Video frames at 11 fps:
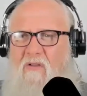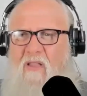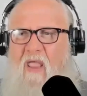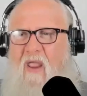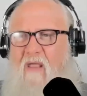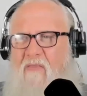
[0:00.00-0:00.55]
all
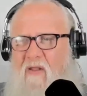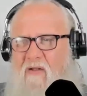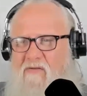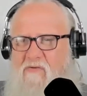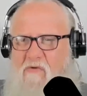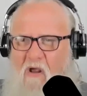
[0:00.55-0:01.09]
day and
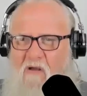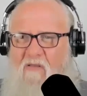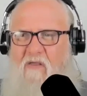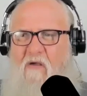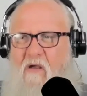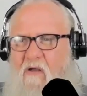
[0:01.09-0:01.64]
then drunk
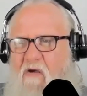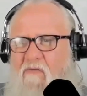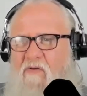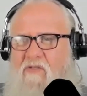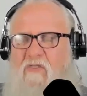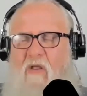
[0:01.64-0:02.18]
and
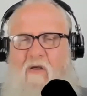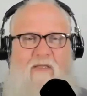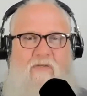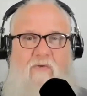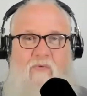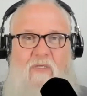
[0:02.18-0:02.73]
hungover and stoned.
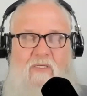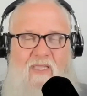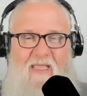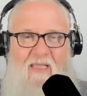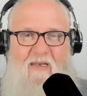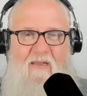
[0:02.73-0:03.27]
And this is what we
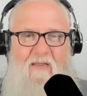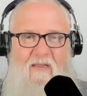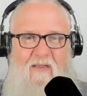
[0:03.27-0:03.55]
did.